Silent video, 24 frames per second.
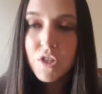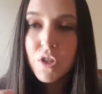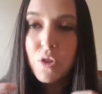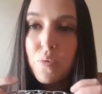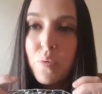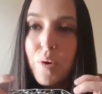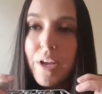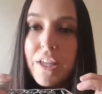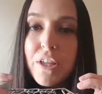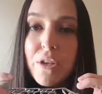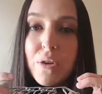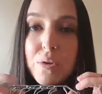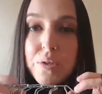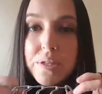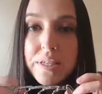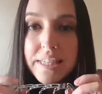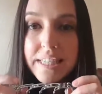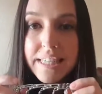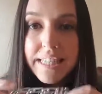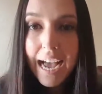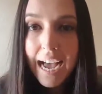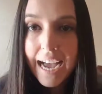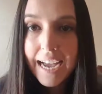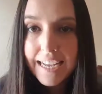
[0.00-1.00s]
So the way you
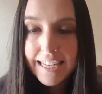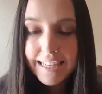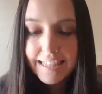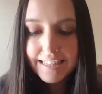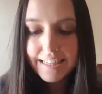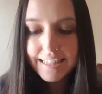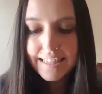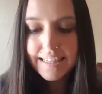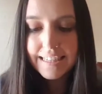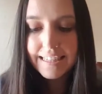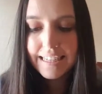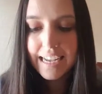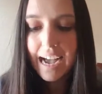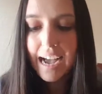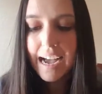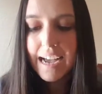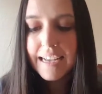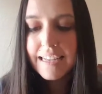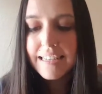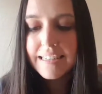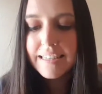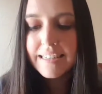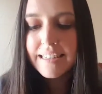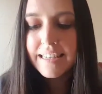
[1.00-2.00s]
size these
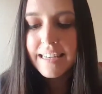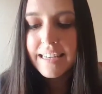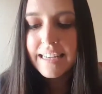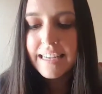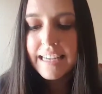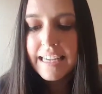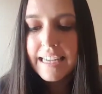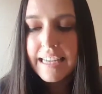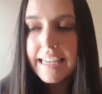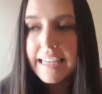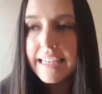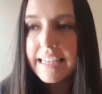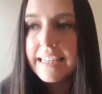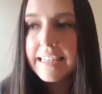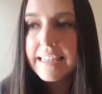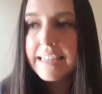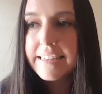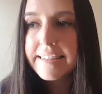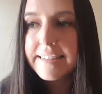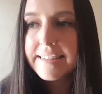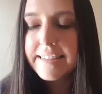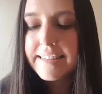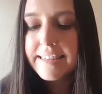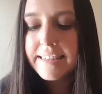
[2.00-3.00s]
guys
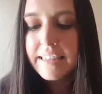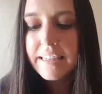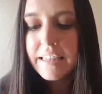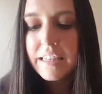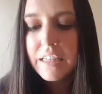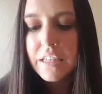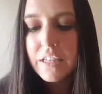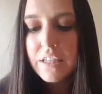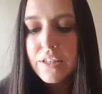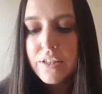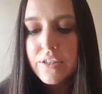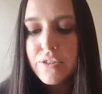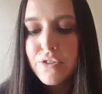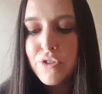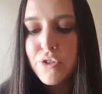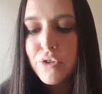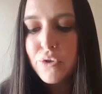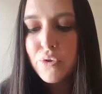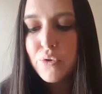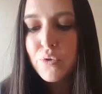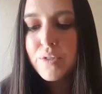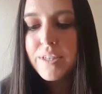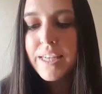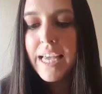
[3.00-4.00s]
is
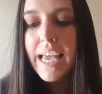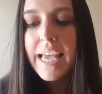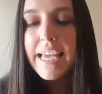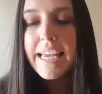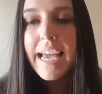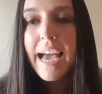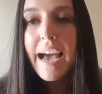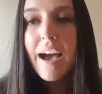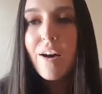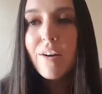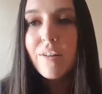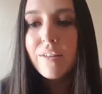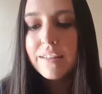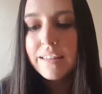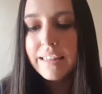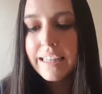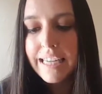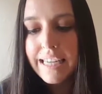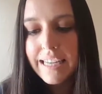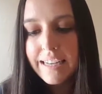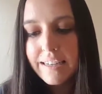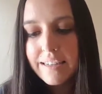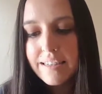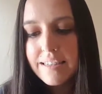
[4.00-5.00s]
to take out
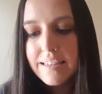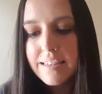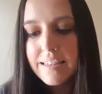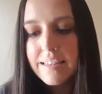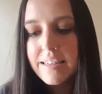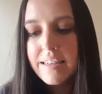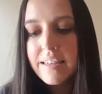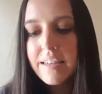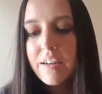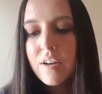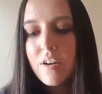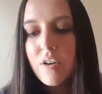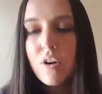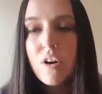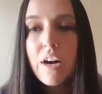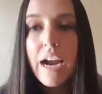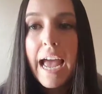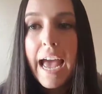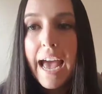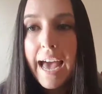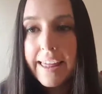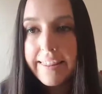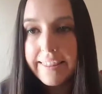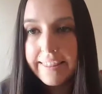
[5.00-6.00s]
links
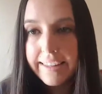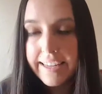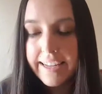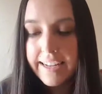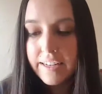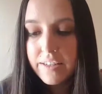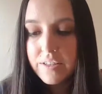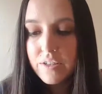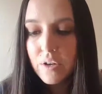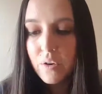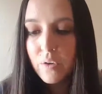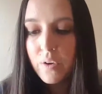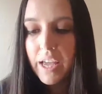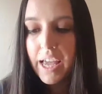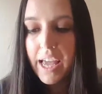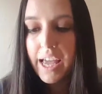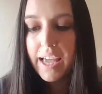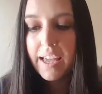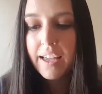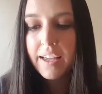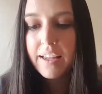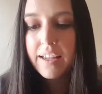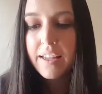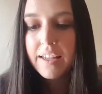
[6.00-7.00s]
or add links,
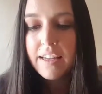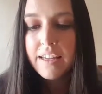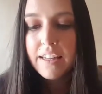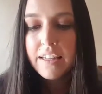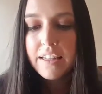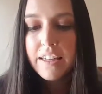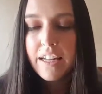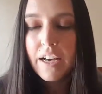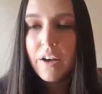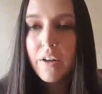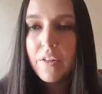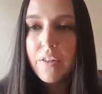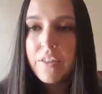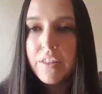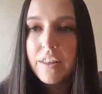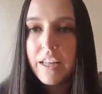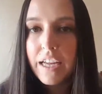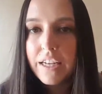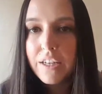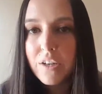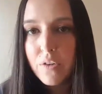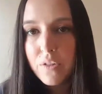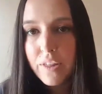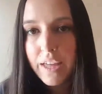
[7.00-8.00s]
okay? Now,
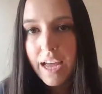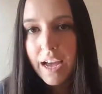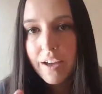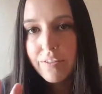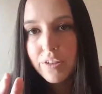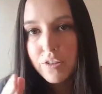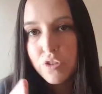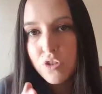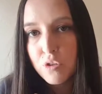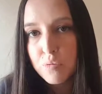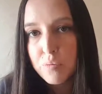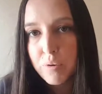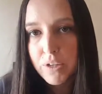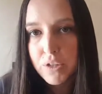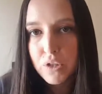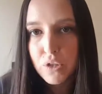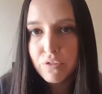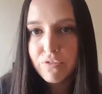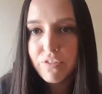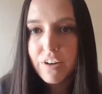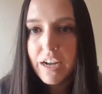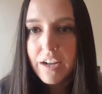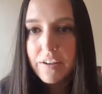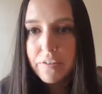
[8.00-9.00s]
I know they have the
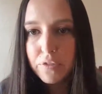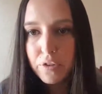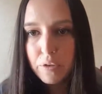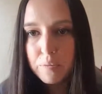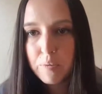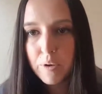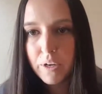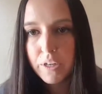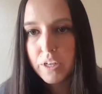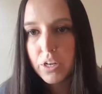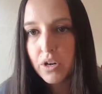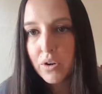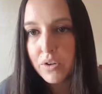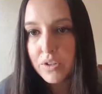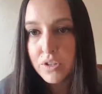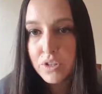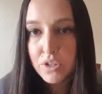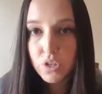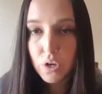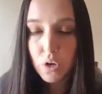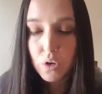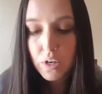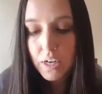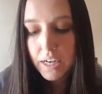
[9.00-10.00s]
2.25, 3.0,
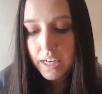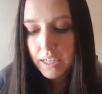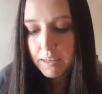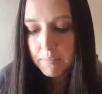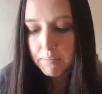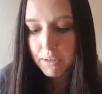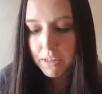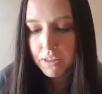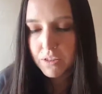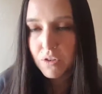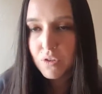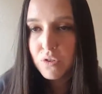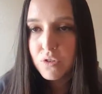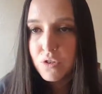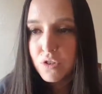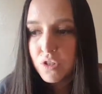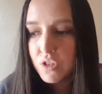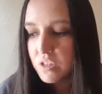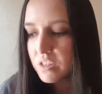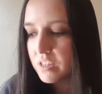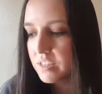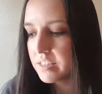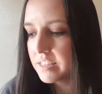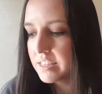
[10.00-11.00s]
and so on, but those are
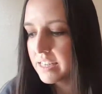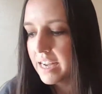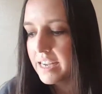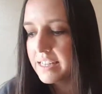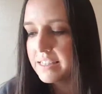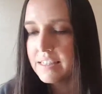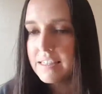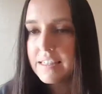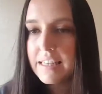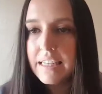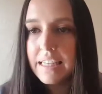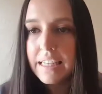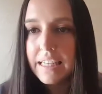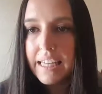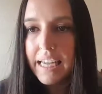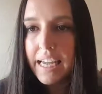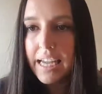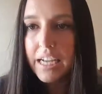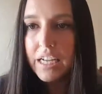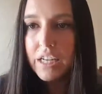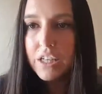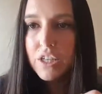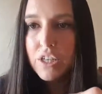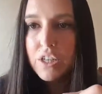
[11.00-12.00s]
just the sizes and
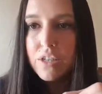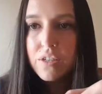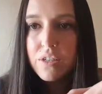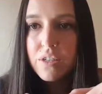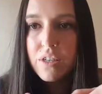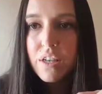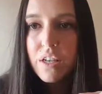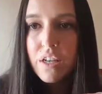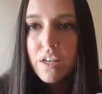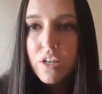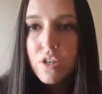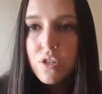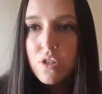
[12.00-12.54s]
gauges.